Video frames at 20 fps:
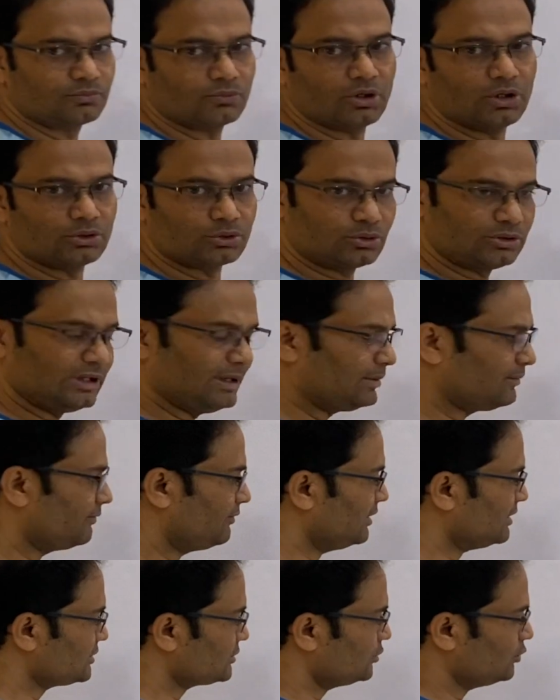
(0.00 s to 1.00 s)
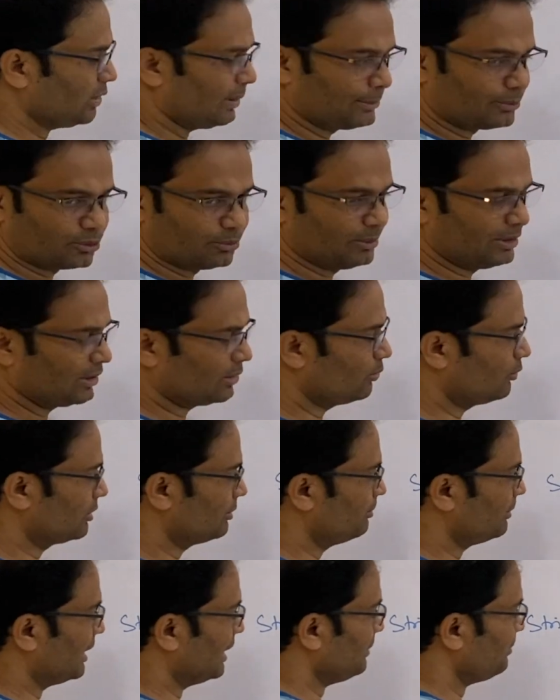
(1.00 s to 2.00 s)
So that first you have to make
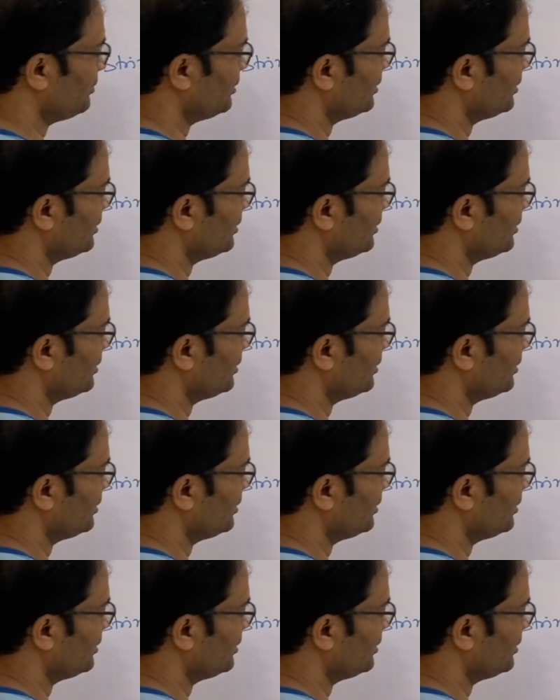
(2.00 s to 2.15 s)
one map